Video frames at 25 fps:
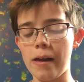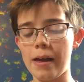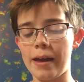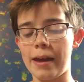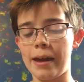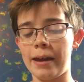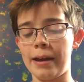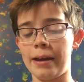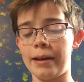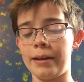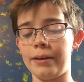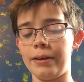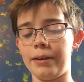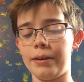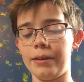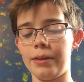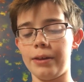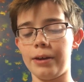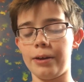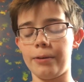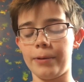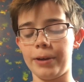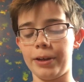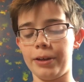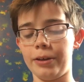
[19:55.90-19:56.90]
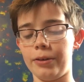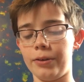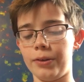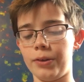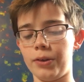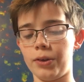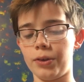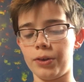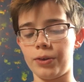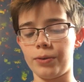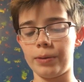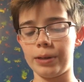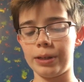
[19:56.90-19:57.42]
And there we go.
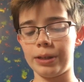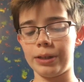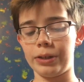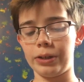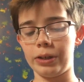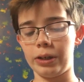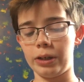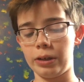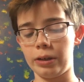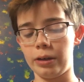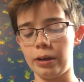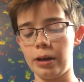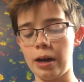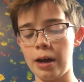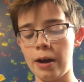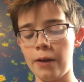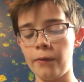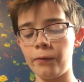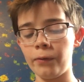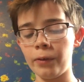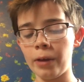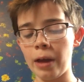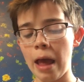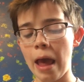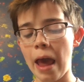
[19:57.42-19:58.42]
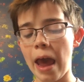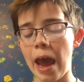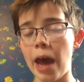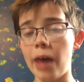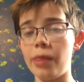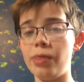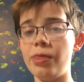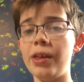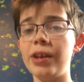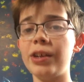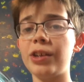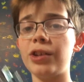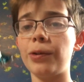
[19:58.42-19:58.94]
Those ones are off.
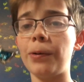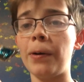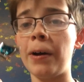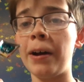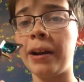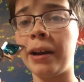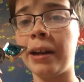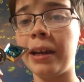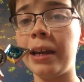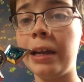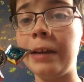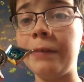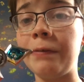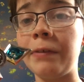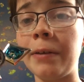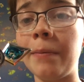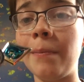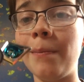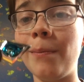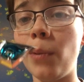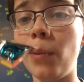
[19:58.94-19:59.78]
And this one, even